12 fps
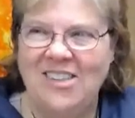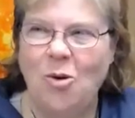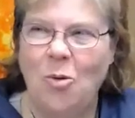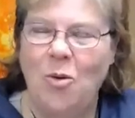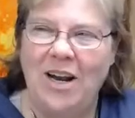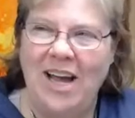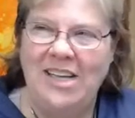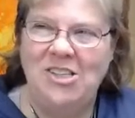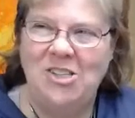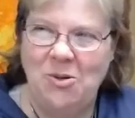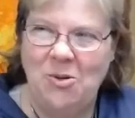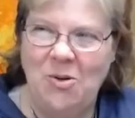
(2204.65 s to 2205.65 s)
So what I
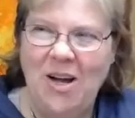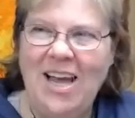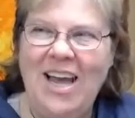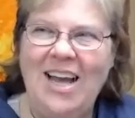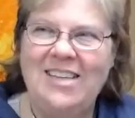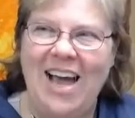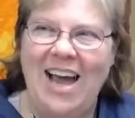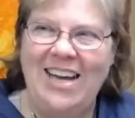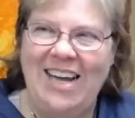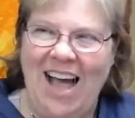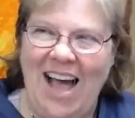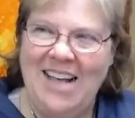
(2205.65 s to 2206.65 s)
do is I
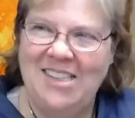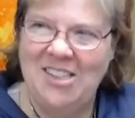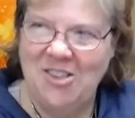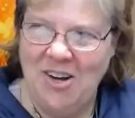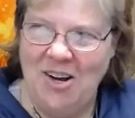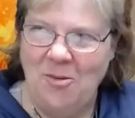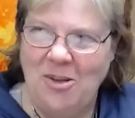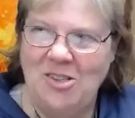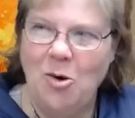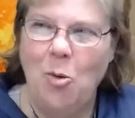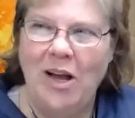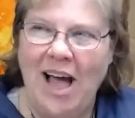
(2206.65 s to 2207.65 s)
concentrate what's
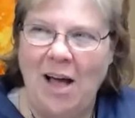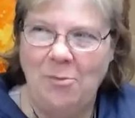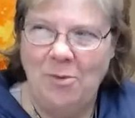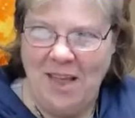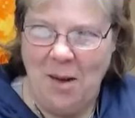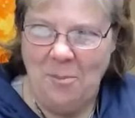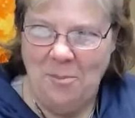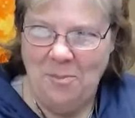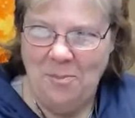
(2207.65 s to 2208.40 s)
going on with them.